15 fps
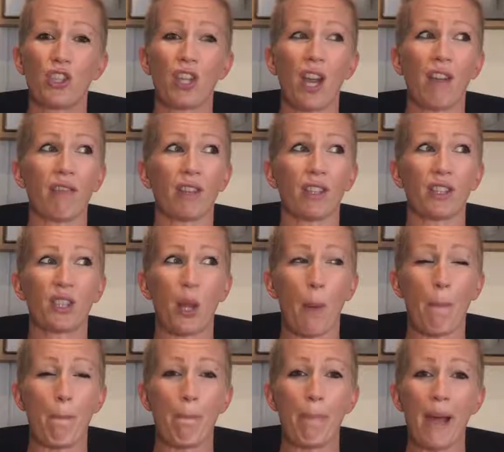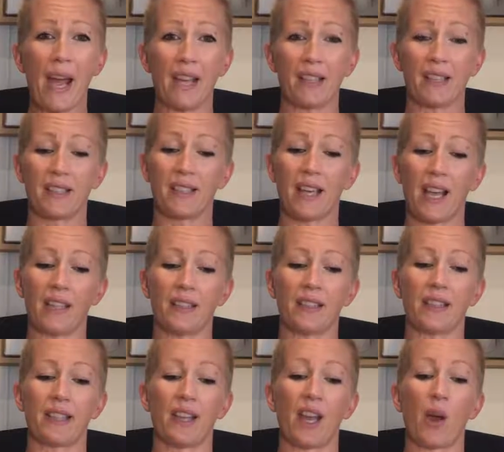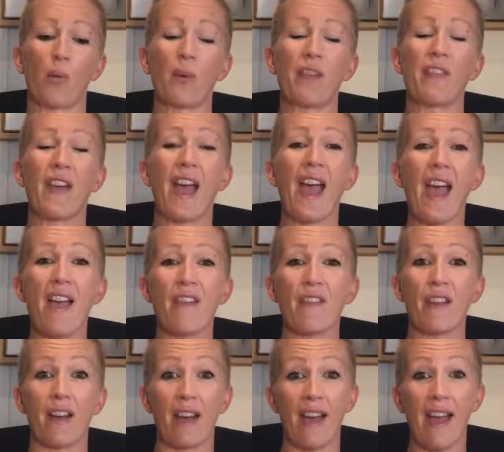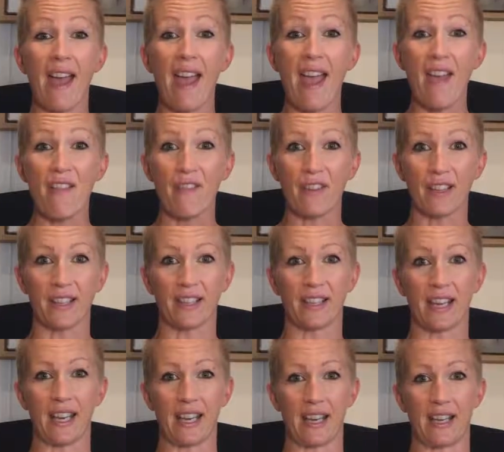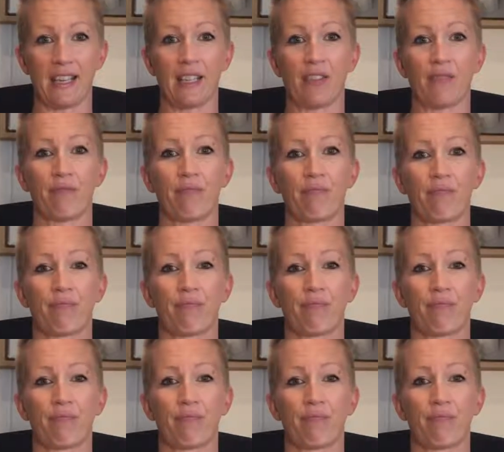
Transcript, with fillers: Gerald's the best dancer that we've ever seen!